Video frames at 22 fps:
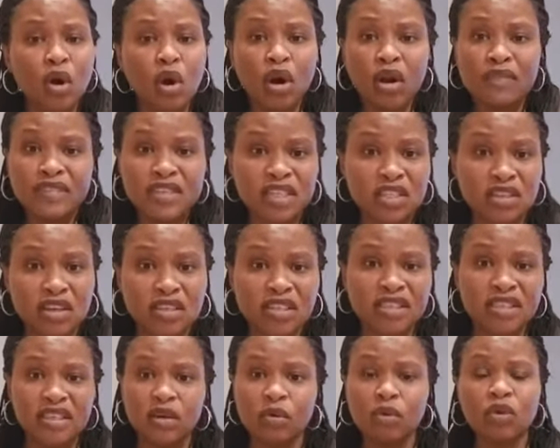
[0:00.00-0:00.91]
All of a
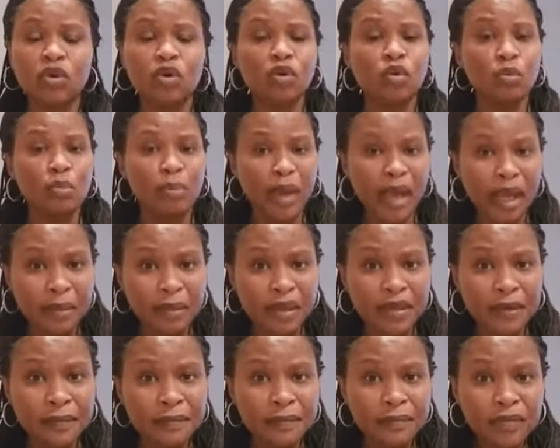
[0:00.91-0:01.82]
sudden, they don't want to obey
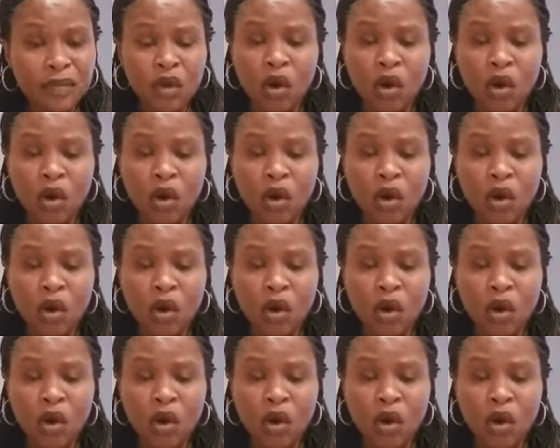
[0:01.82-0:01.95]
me.